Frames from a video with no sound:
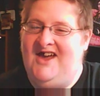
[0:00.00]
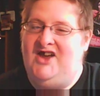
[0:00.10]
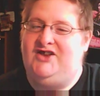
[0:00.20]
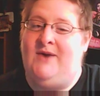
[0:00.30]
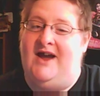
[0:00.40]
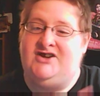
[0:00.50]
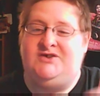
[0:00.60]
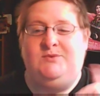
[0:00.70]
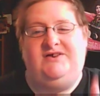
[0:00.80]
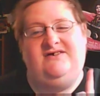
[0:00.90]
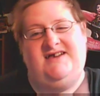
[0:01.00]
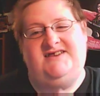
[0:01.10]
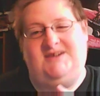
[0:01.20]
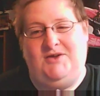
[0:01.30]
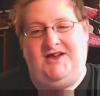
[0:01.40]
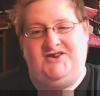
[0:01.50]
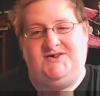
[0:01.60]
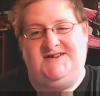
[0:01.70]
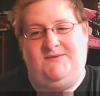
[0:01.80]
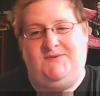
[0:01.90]
you actually will get double
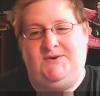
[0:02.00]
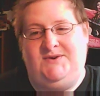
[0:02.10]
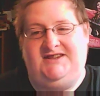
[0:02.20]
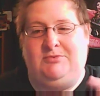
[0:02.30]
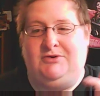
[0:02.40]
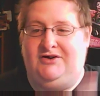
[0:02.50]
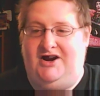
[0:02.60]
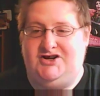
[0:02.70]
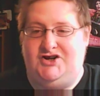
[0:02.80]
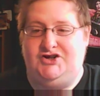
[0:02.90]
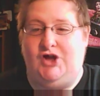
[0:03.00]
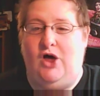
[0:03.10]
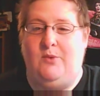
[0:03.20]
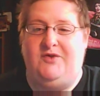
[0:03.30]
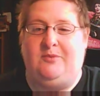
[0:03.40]
entries if you knit the Progression Shawl with a